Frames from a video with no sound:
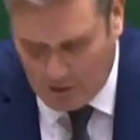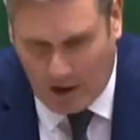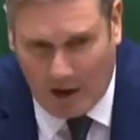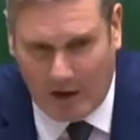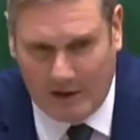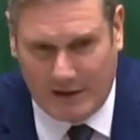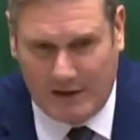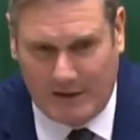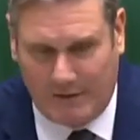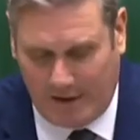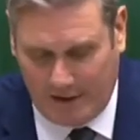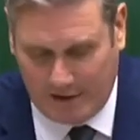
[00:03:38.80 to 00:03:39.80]
Harding
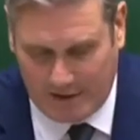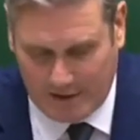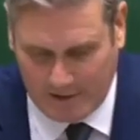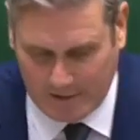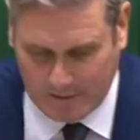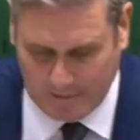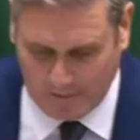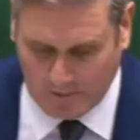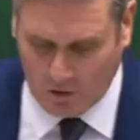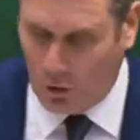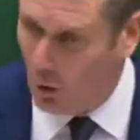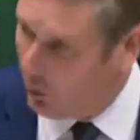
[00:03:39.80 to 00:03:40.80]
defence.
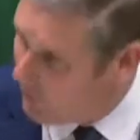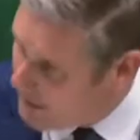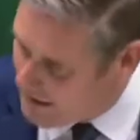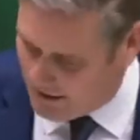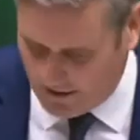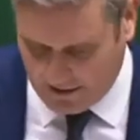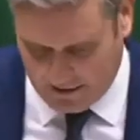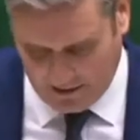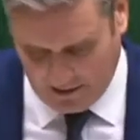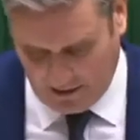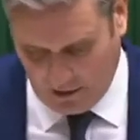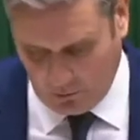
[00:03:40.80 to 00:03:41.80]
Or is it
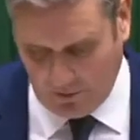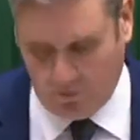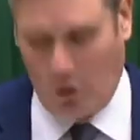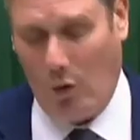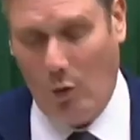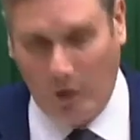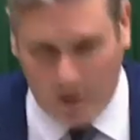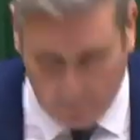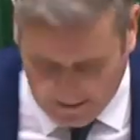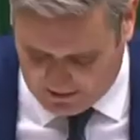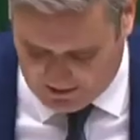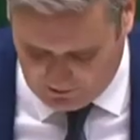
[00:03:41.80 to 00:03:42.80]
we've got all the
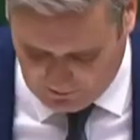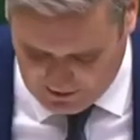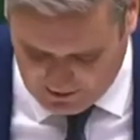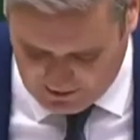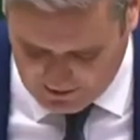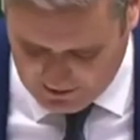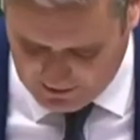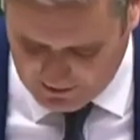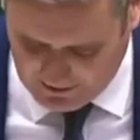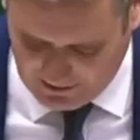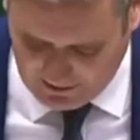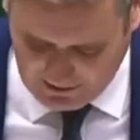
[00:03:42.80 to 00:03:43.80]
capacity we need,
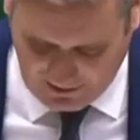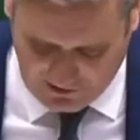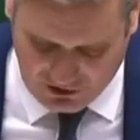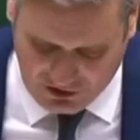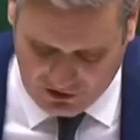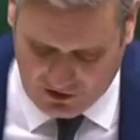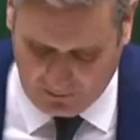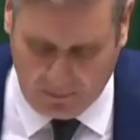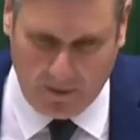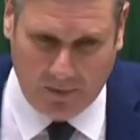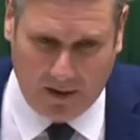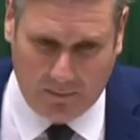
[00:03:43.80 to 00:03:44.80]
it's just that
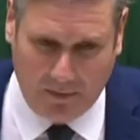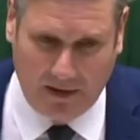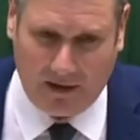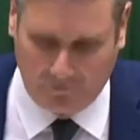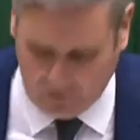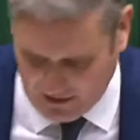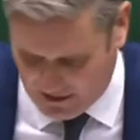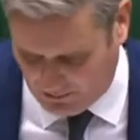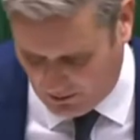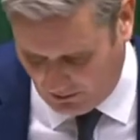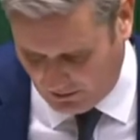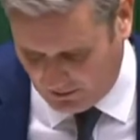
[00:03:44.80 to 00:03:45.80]
people are being
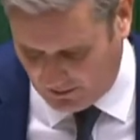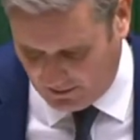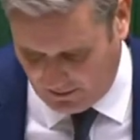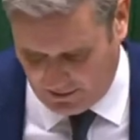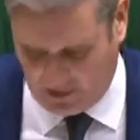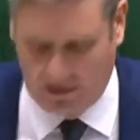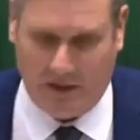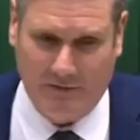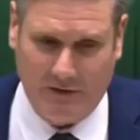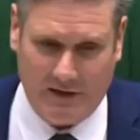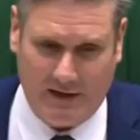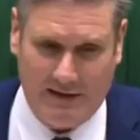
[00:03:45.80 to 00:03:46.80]
unreasonable in asking
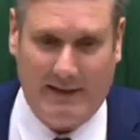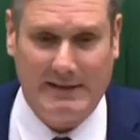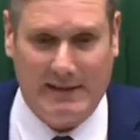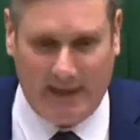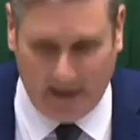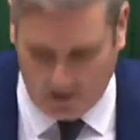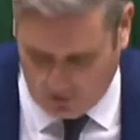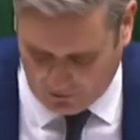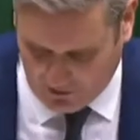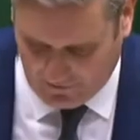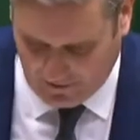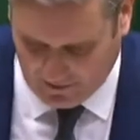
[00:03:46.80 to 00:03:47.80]
for tests? That's the Hancock
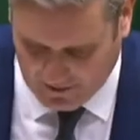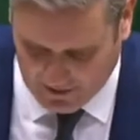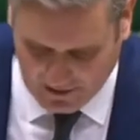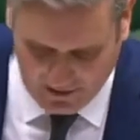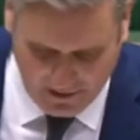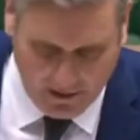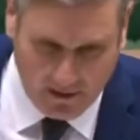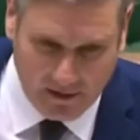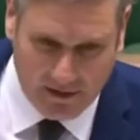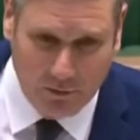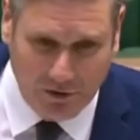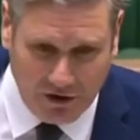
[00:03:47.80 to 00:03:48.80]
defence.
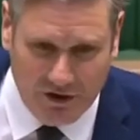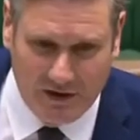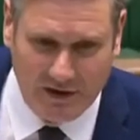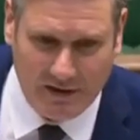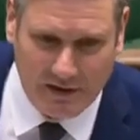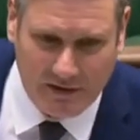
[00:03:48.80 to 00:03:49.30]
So which is it?